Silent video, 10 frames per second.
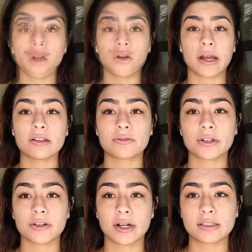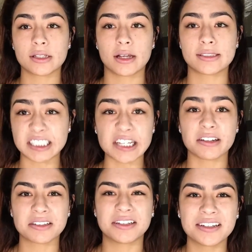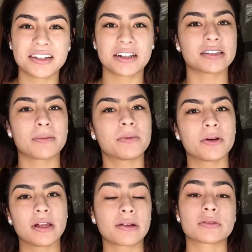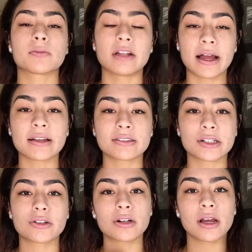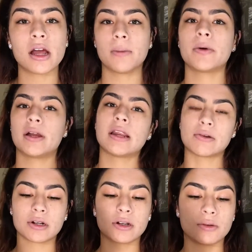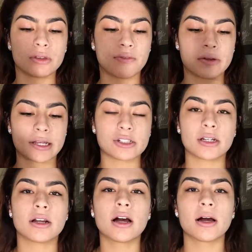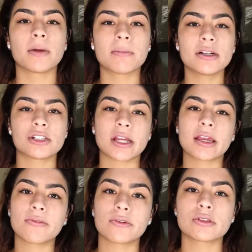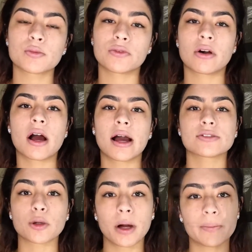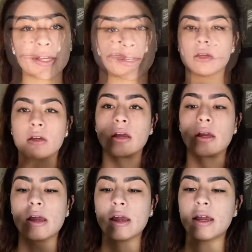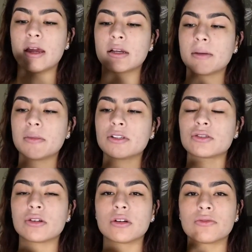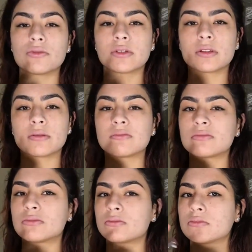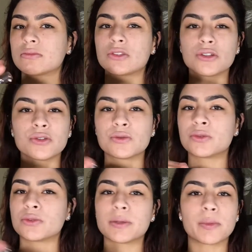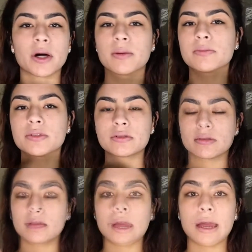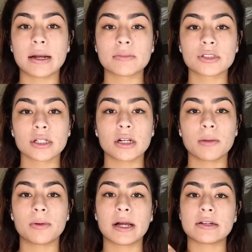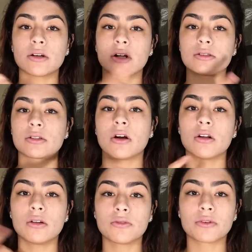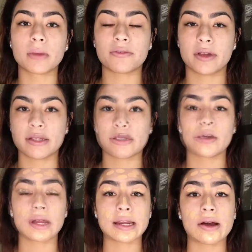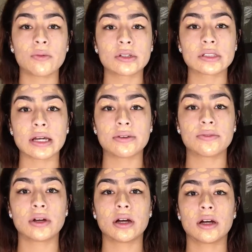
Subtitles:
Okay, I look freaking crazy and like sick because I put like some light concealer on. But now we're going to go in with the foundation. I'm going to shake it first before I start pumping it. And I'm going to start off with 2-3 pumps. And I'm just going to apply dots all over my face. Okay, now once I've